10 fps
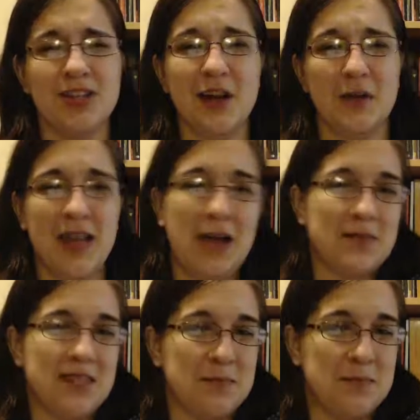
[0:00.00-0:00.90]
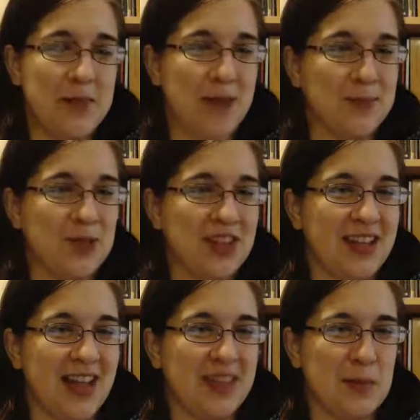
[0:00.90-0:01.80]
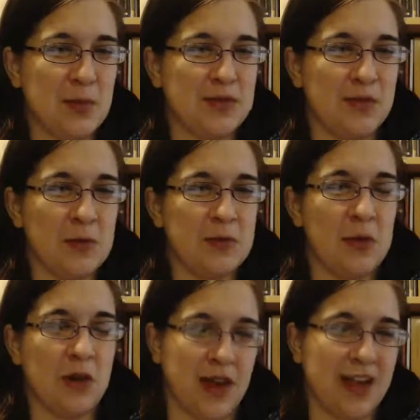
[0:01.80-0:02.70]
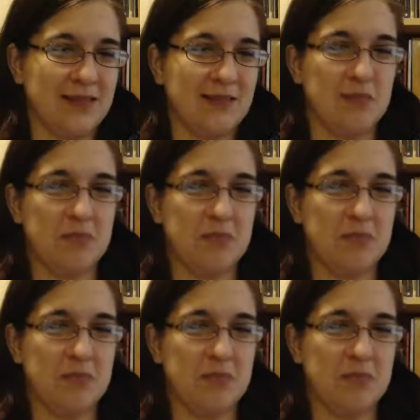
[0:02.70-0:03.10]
that was the option that got the most vote, or got